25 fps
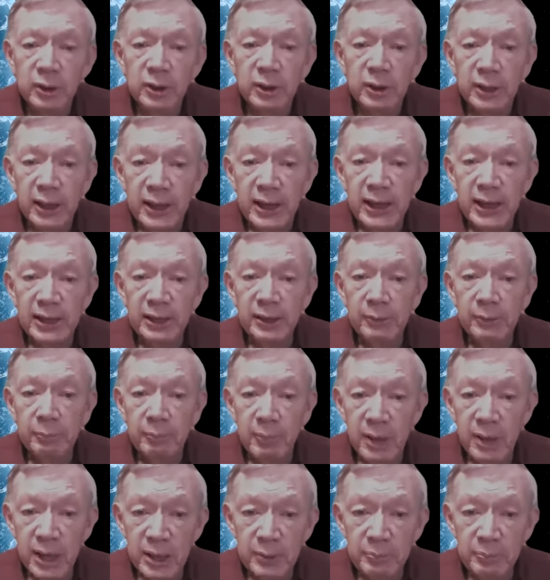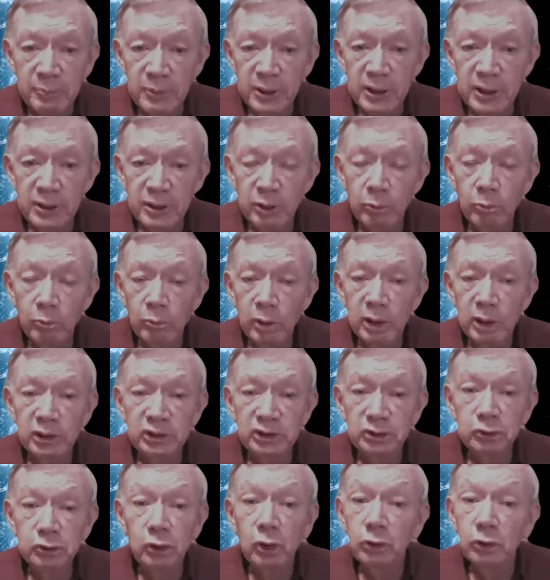And it might be that
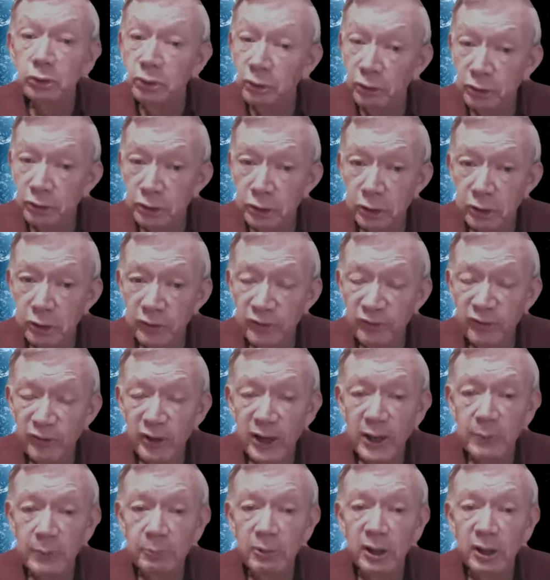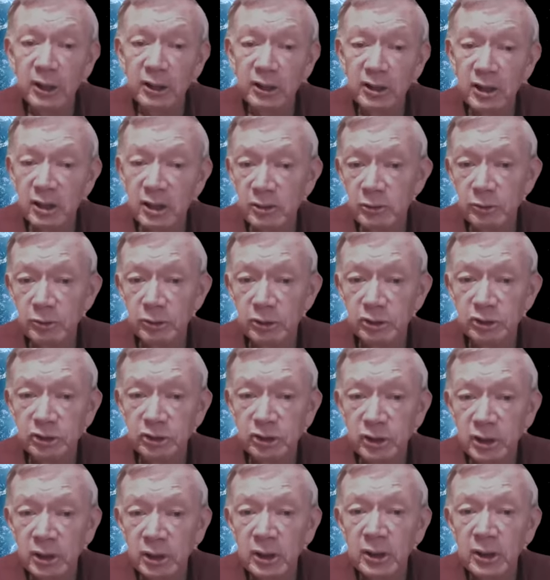once those are certified by Congress,